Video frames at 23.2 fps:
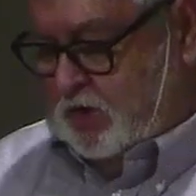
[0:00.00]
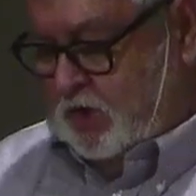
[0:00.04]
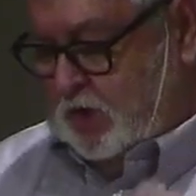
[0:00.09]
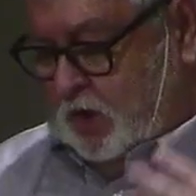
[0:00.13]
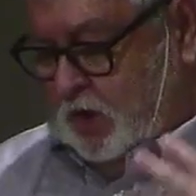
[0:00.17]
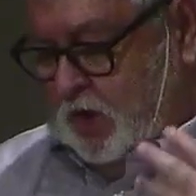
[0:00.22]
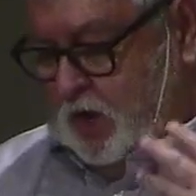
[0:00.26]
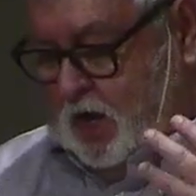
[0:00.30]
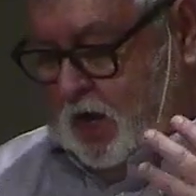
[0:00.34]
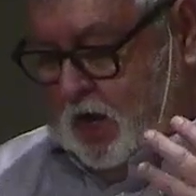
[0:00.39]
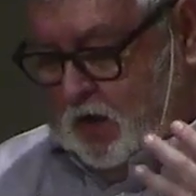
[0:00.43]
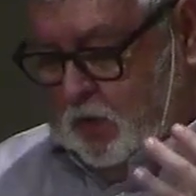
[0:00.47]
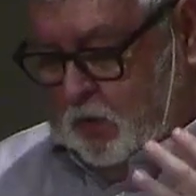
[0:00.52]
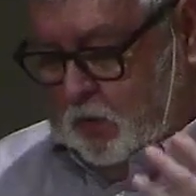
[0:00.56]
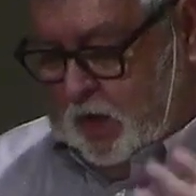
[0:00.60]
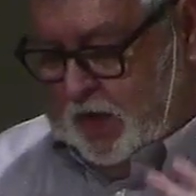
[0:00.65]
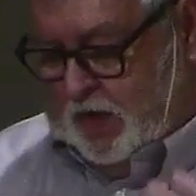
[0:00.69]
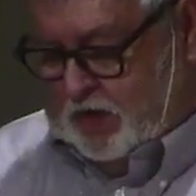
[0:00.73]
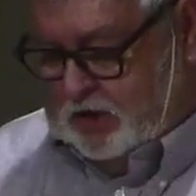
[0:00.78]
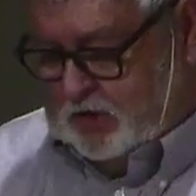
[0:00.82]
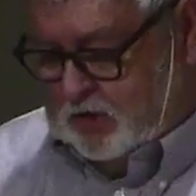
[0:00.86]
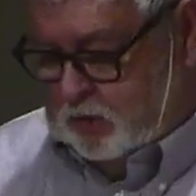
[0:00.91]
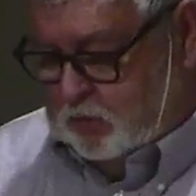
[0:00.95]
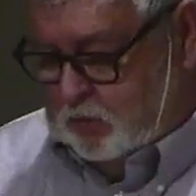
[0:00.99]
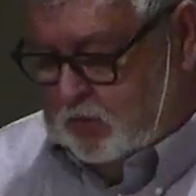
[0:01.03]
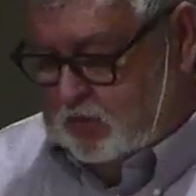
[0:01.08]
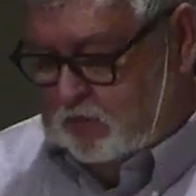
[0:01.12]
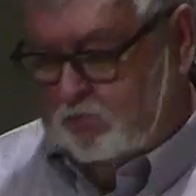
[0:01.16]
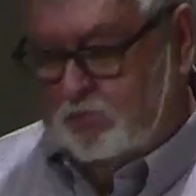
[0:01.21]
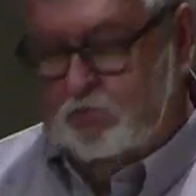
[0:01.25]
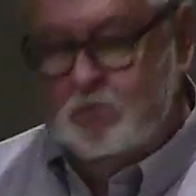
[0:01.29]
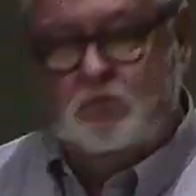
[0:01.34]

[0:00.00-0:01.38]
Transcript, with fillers: In a lot of ways, it was